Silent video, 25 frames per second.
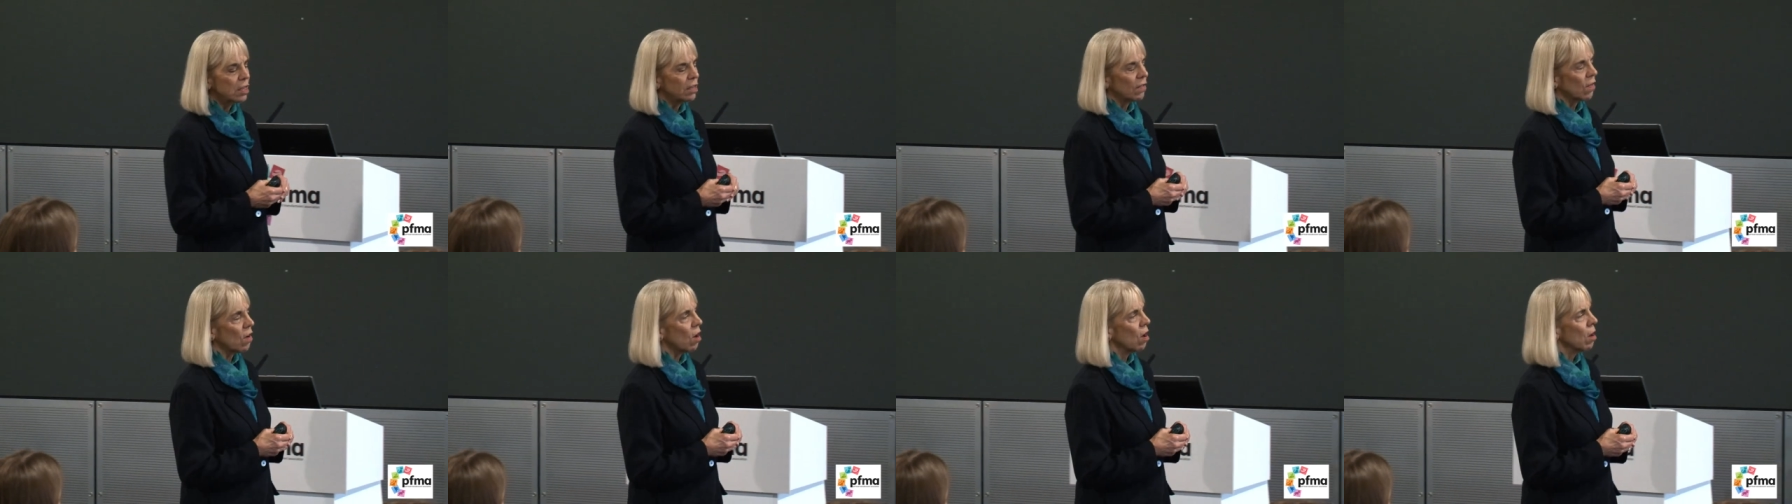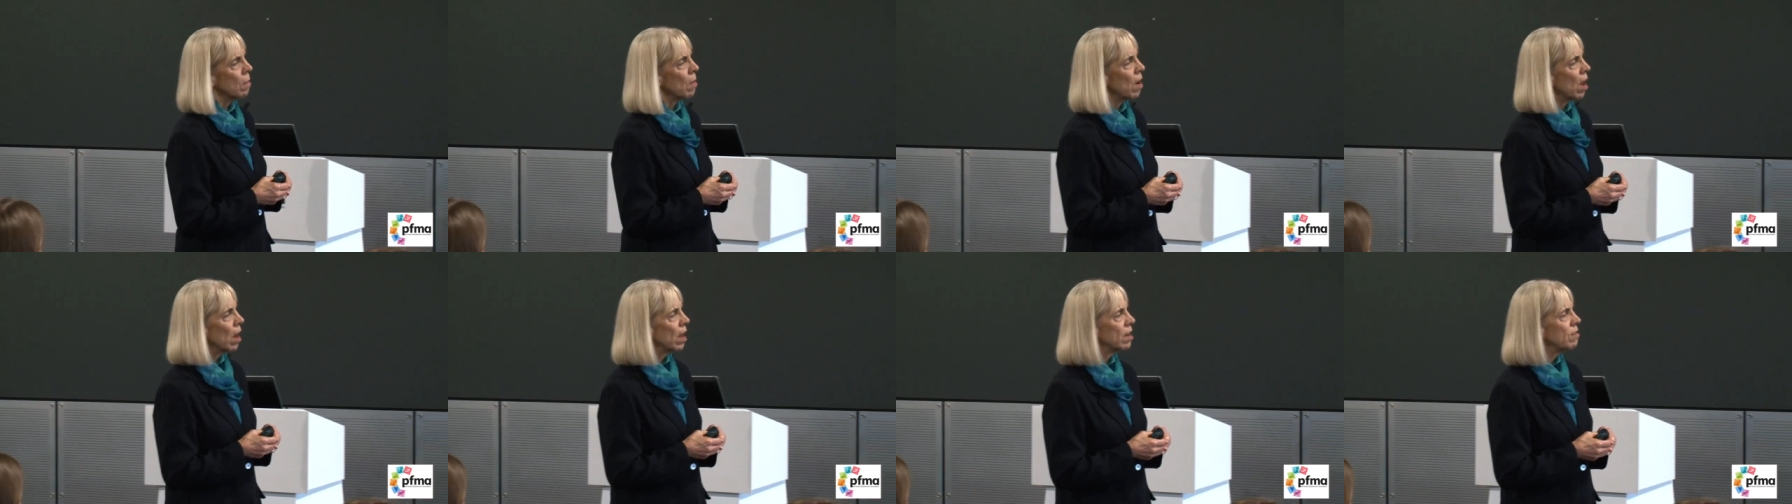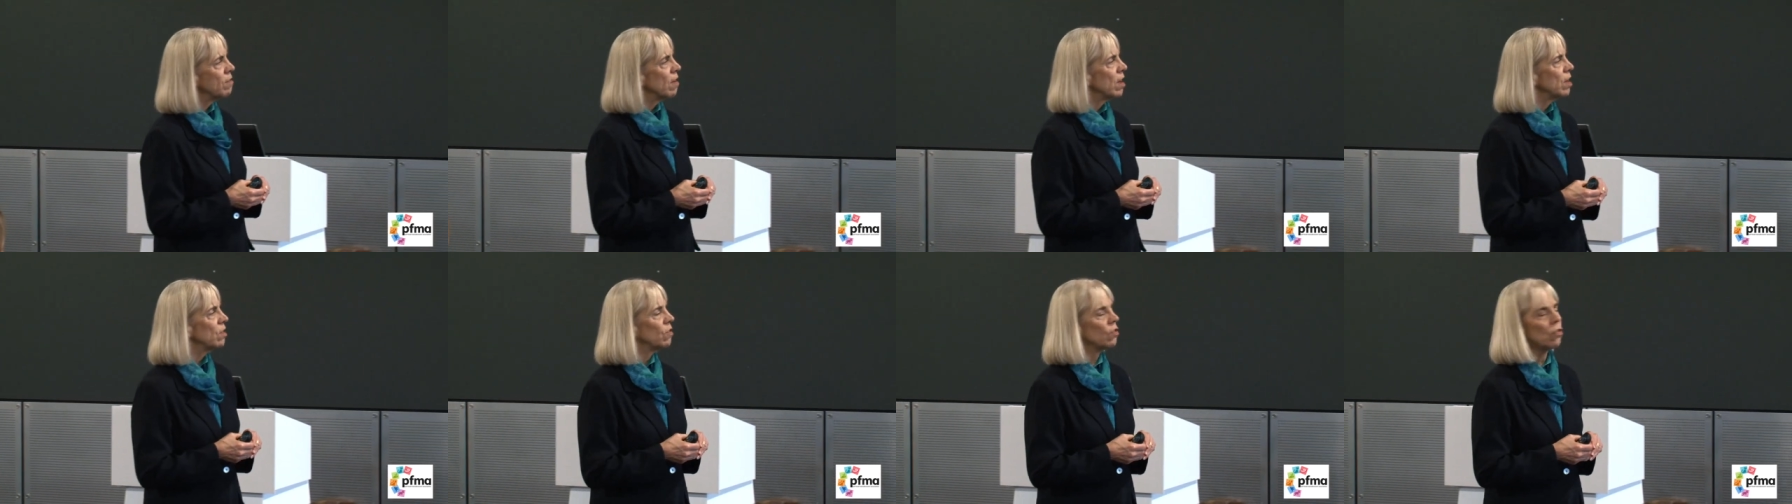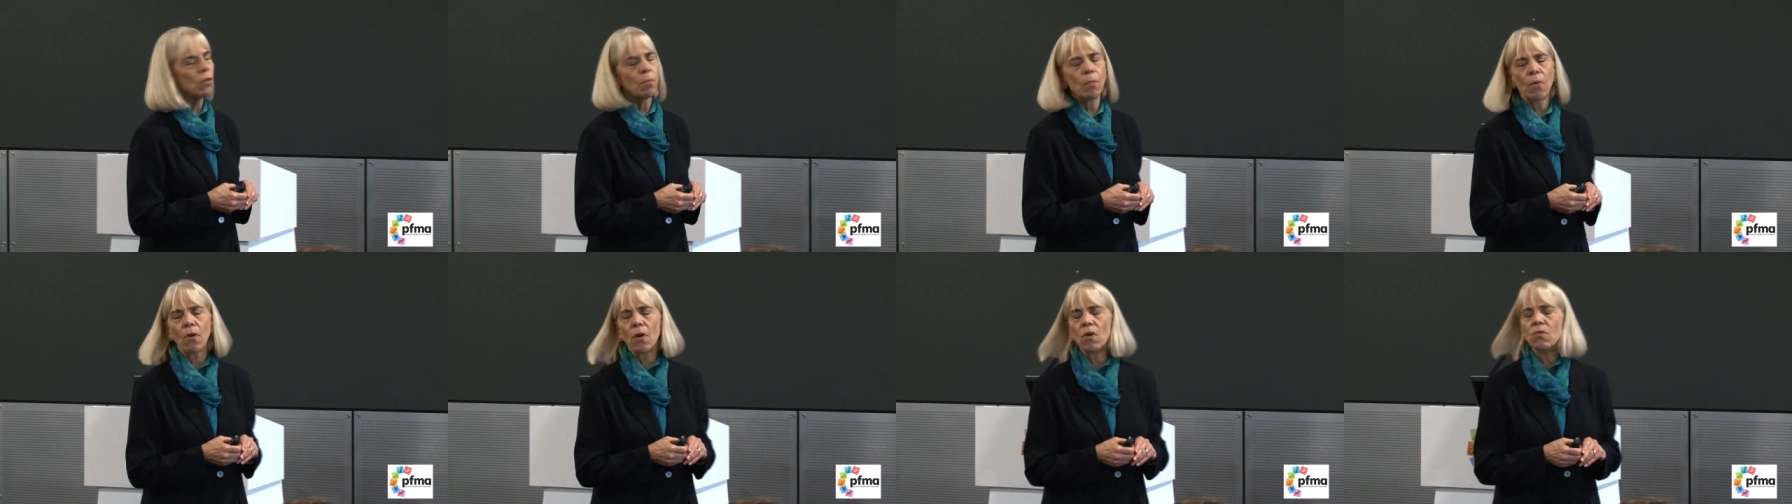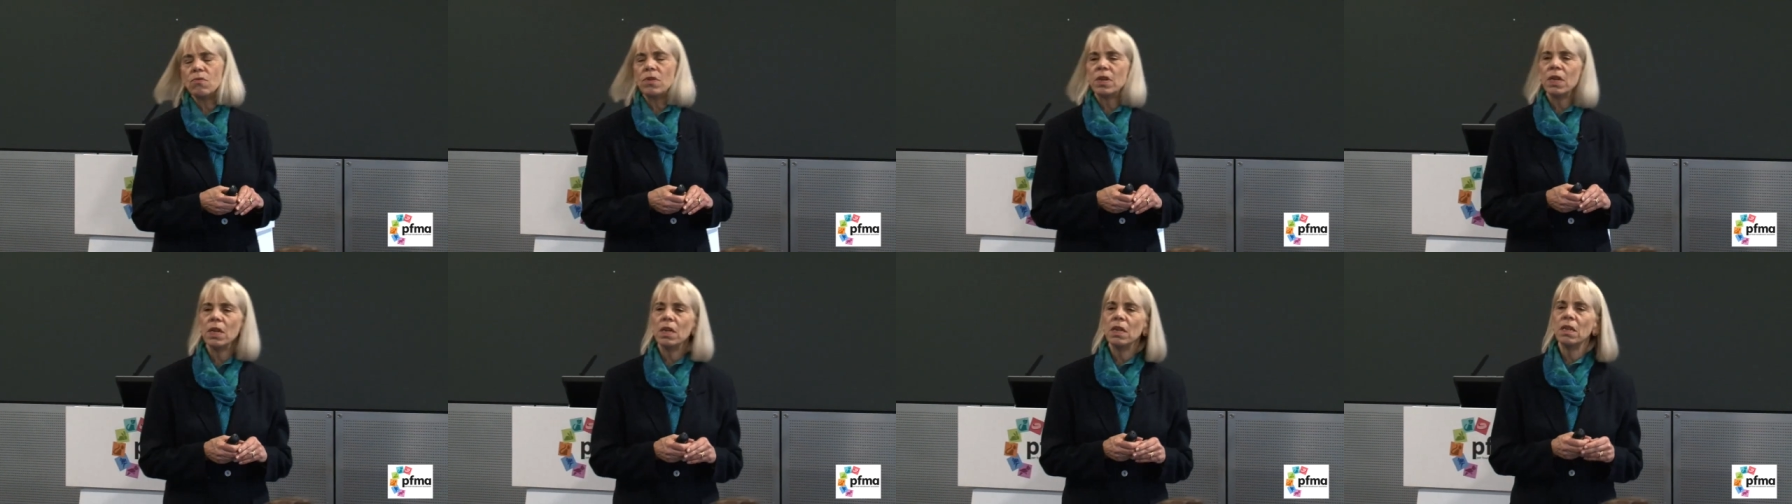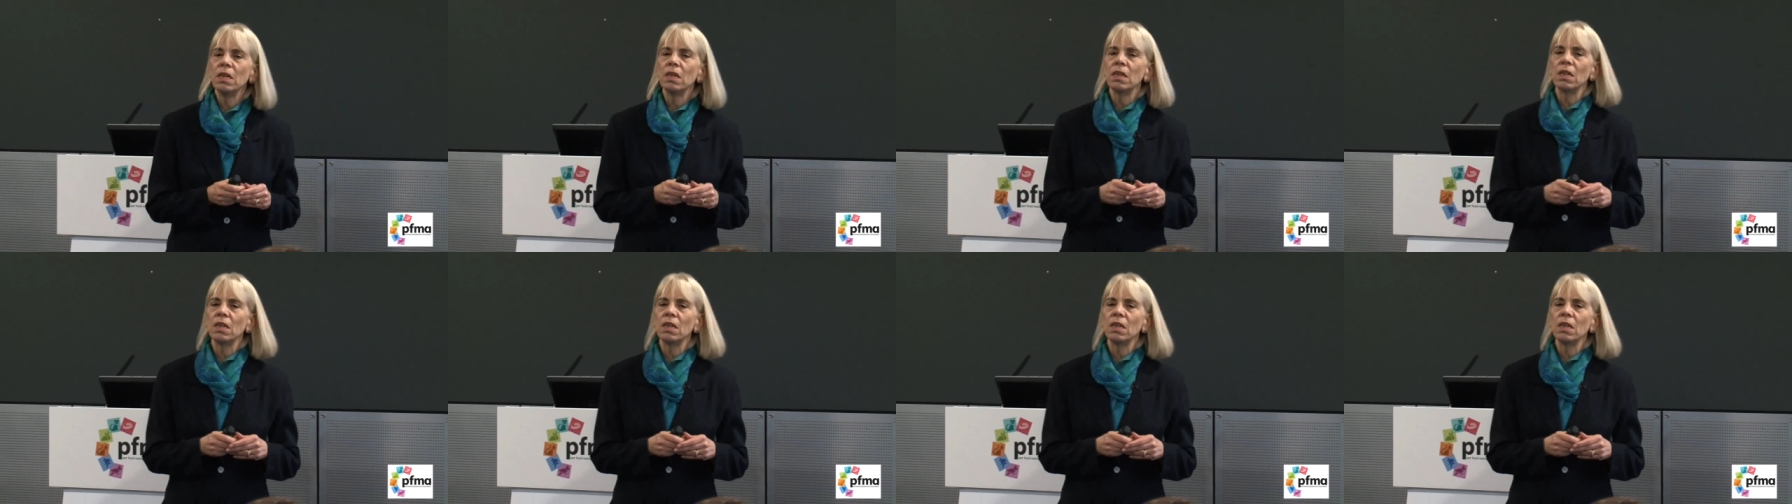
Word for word: of carbohydrates or protein,